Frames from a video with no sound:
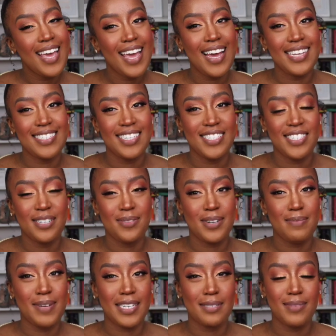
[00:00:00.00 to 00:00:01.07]
Hey guys, Angie here,
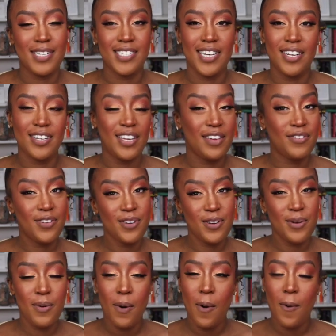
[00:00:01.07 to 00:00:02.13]
welcome back to my channel. If you're
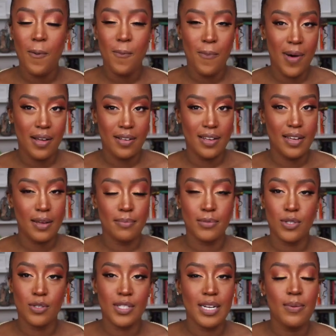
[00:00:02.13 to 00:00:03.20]
new, welcome.
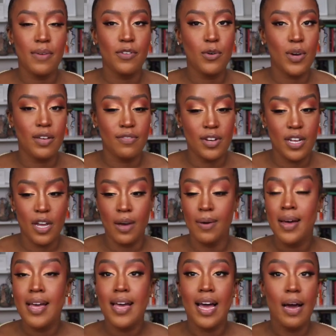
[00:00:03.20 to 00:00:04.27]
So today we have a quick
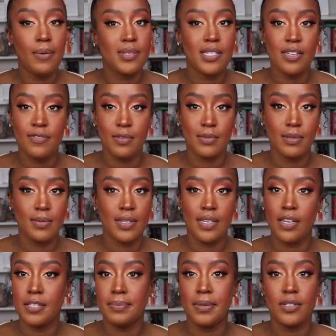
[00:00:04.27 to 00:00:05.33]
video. I was gonna film something
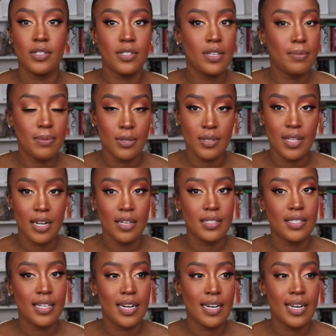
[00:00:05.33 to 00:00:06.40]
else, but I'll just upload that
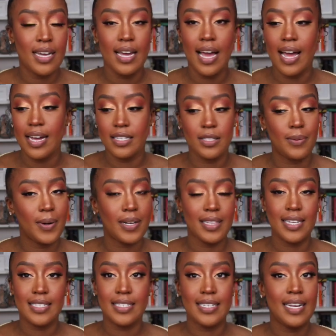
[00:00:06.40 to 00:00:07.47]
on Sunday. I had to work
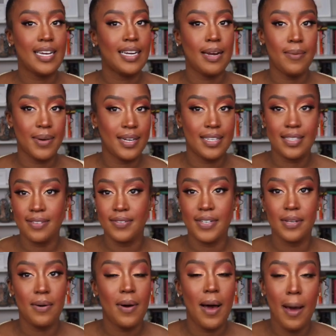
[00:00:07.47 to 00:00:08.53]
late tonight and I wanna get the
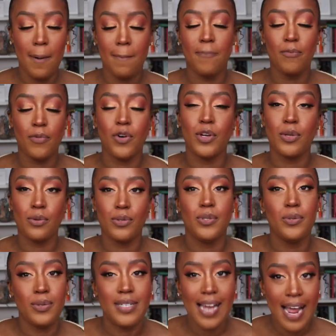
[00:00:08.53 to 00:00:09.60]
video up for you
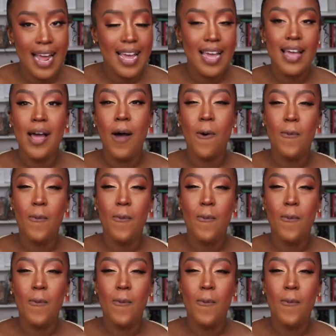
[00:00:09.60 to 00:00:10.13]
today.